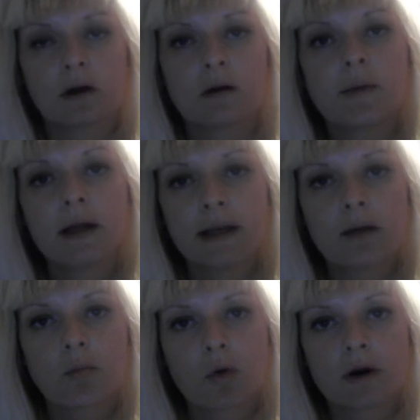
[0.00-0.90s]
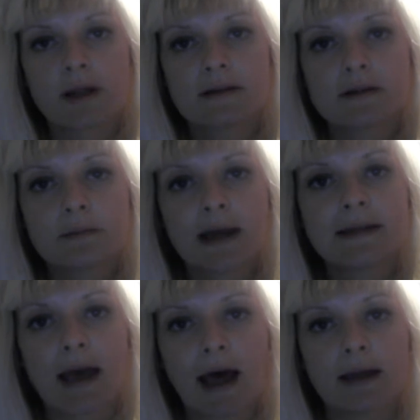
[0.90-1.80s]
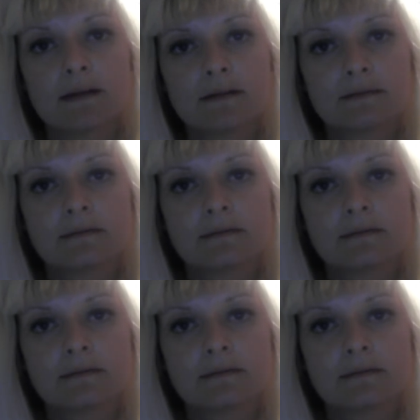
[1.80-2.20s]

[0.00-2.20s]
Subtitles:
on Monday morning to my dad